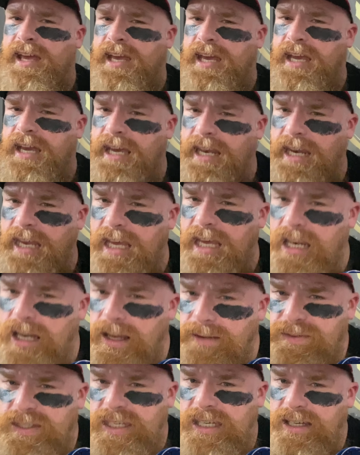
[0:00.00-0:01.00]
in
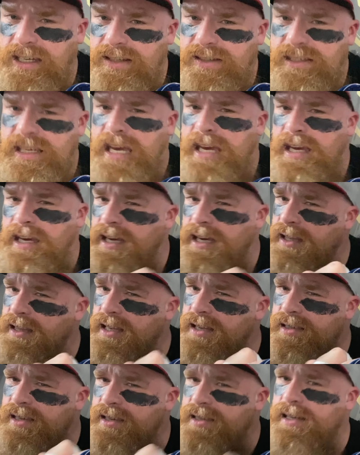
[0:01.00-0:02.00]
NFTs. And
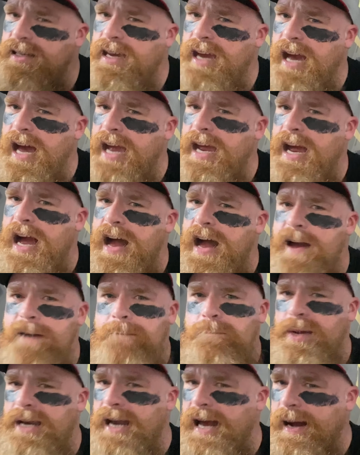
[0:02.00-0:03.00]
this is a guy I
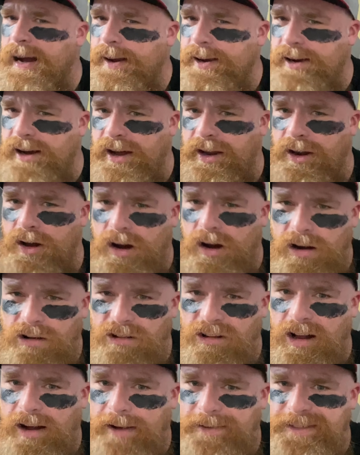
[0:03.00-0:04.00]
have been high on
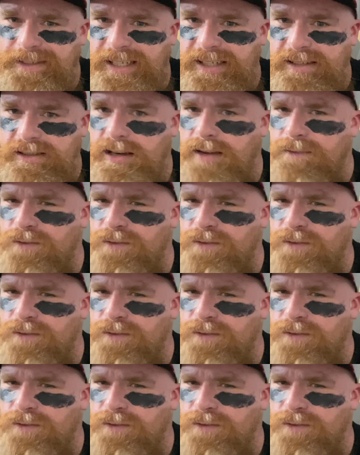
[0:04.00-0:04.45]
all offseason.